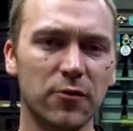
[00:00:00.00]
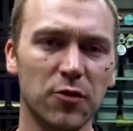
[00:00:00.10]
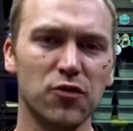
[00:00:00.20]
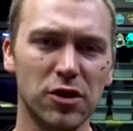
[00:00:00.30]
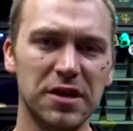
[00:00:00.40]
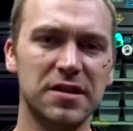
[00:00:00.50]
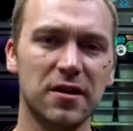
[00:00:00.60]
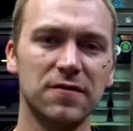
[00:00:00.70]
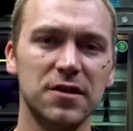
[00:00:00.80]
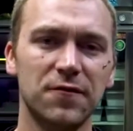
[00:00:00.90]
We're pretty
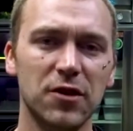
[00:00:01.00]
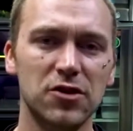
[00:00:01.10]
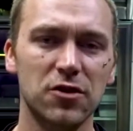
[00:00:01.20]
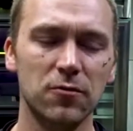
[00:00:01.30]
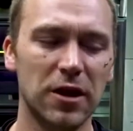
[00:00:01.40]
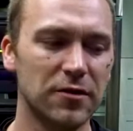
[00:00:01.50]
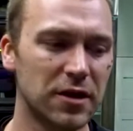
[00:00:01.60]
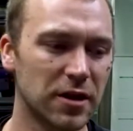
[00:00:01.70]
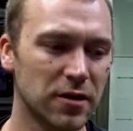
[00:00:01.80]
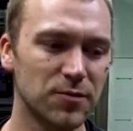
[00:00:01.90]
self-sufficient around
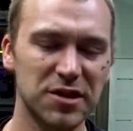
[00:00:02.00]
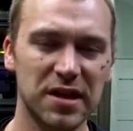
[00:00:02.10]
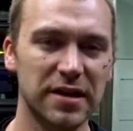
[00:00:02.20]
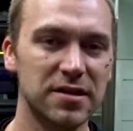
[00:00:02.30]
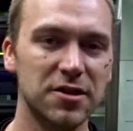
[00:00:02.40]
here, besides,